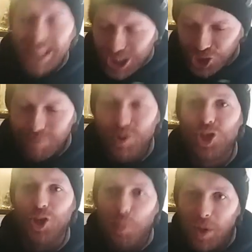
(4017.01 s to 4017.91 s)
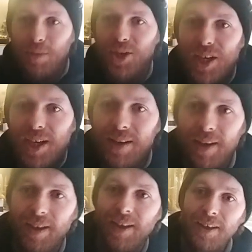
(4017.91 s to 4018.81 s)
You put the nozzle of the fucking
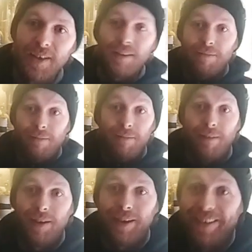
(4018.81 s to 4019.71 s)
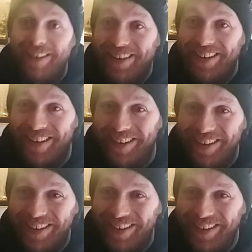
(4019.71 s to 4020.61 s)
petrol pump in your ear and you go, why's my car not
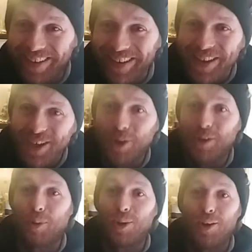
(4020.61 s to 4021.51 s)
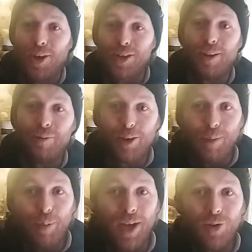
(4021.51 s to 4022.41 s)
filling up? Stupid petrol
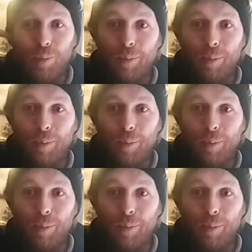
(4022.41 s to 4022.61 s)
pump.